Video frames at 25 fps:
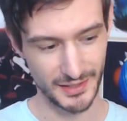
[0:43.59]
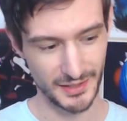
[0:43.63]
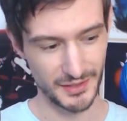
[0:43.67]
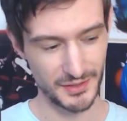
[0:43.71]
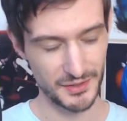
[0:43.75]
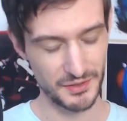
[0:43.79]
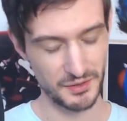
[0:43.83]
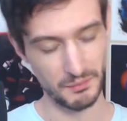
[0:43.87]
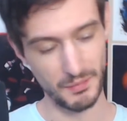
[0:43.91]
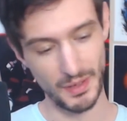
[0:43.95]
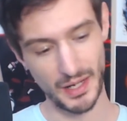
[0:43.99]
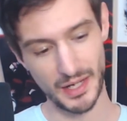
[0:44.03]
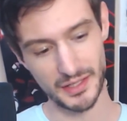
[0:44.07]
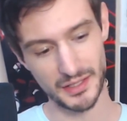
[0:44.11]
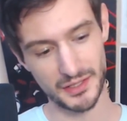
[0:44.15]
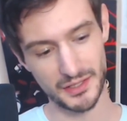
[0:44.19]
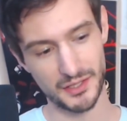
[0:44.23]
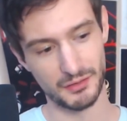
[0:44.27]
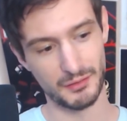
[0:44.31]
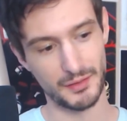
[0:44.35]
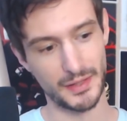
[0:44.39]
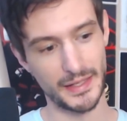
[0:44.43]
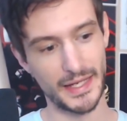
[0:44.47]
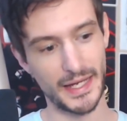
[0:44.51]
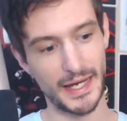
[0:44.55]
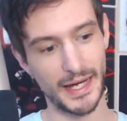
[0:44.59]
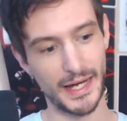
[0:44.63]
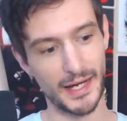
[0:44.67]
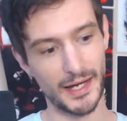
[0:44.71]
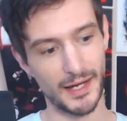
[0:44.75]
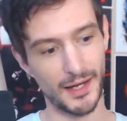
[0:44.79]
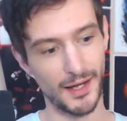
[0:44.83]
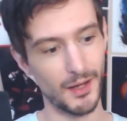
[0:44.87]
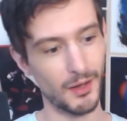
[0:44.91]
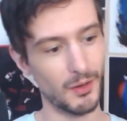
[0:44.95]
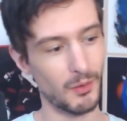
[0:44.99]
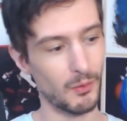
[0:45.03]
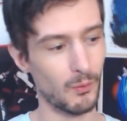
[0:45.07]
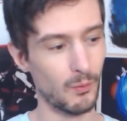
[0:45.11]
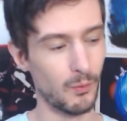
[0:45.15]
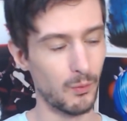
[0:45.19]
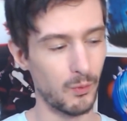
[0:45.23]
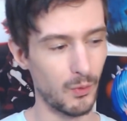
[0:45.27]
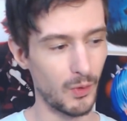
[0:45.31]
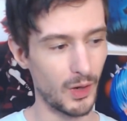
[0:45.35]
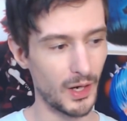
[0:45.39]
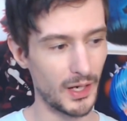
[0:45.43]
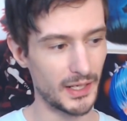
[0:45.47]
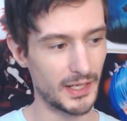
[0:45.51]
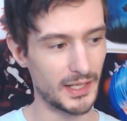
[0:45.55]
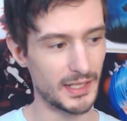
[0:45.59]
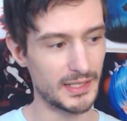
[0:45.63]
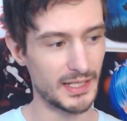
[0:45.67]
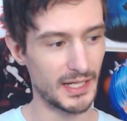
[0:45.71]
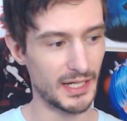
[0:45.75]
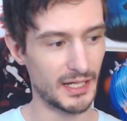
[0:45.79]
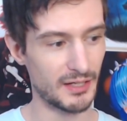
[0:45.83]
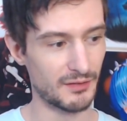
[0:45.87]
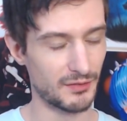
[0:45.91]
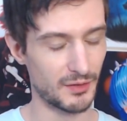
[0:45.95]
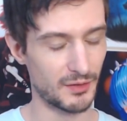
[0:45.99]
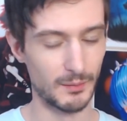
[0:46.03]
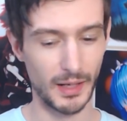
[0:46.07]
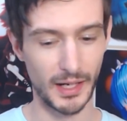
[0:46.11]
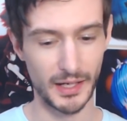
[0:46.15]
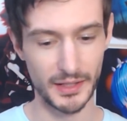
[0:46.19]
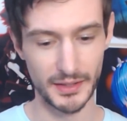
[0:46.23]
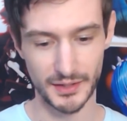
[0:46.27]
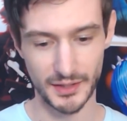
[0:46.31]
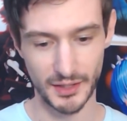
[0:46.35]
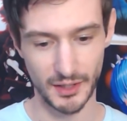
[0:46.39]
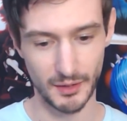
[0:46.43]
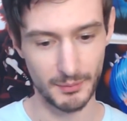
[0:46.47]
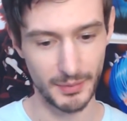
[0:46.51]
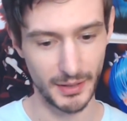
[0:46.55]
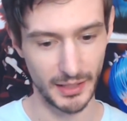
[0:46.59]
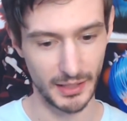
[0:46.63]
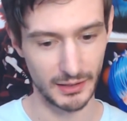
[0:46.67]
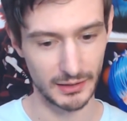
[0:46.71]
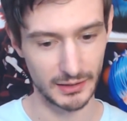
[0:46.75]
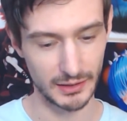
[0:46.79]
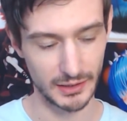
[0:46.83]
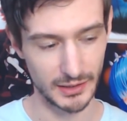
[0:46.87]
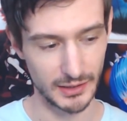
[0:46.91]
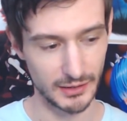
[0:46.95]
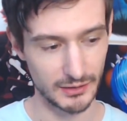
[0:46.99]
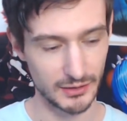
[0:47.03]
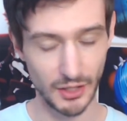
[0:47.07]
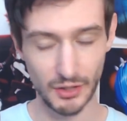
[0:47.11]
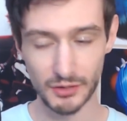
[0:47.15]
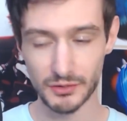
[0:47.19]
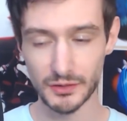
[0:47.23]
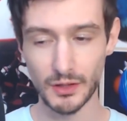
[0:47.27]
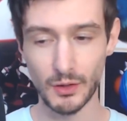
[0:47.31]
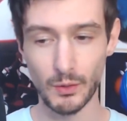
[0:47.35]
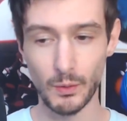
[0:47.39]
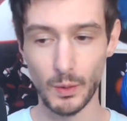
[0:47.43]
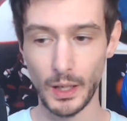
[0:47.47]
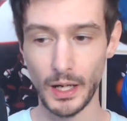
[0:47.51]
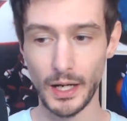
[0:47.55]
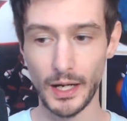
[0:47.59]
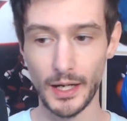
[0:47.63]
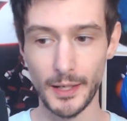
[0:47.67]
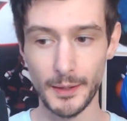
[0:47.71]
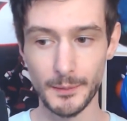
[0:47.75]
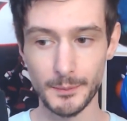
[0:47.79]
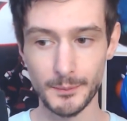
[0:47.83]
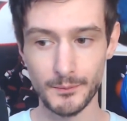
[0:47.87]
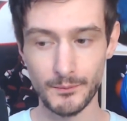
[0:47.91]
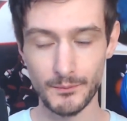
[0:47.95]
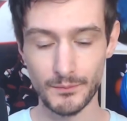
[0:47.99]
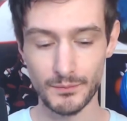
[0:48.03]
So Monica Rial, what a day for Monica apparently. Don't know why.